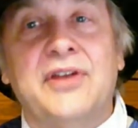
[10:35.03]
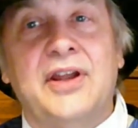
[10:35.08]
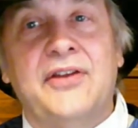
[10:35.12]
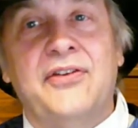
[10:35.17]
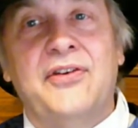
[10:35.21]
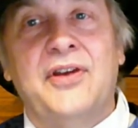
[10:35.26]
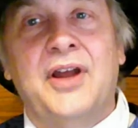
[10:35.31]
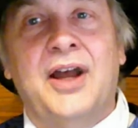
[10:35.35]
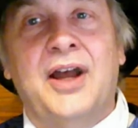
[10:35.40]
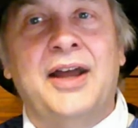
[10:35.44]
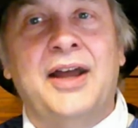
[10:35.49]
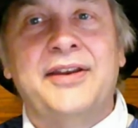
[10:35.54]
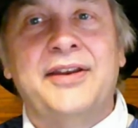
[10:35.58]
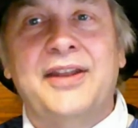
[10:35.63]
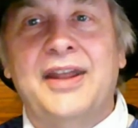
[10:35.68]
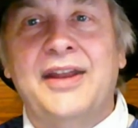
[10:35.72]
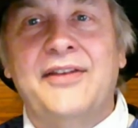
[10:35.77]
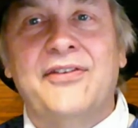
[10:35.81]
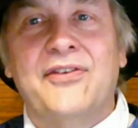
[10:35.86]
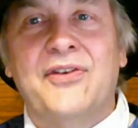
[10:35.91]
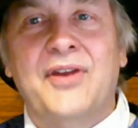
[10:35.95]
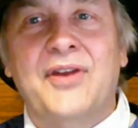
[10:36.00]
It's not
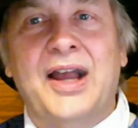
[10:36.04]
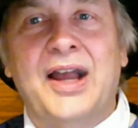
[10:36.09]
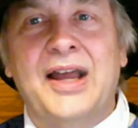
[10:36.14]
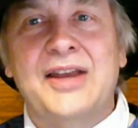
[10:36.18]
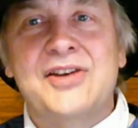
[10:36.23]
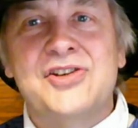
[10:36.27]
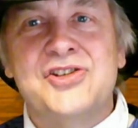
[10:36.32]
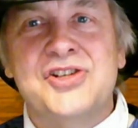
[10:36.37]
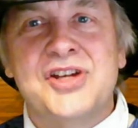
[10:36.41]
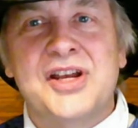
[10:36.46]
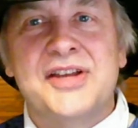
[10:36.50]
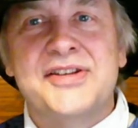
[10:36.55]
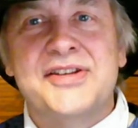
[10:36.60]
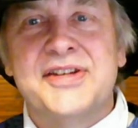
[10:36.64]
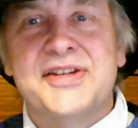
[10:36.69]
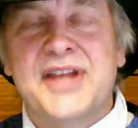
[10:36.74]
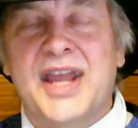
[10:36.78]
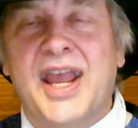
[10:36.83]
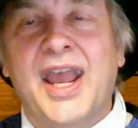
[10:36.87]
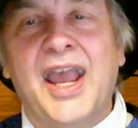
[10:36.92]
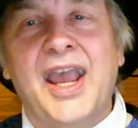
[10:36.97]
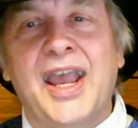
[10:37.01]
it's not
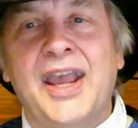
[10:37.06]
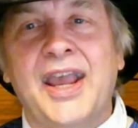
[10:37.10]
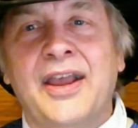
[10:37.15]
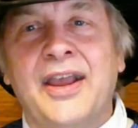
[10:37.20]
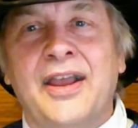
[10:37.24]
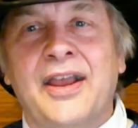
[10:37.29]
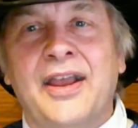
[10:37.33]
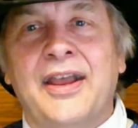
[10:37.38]
just a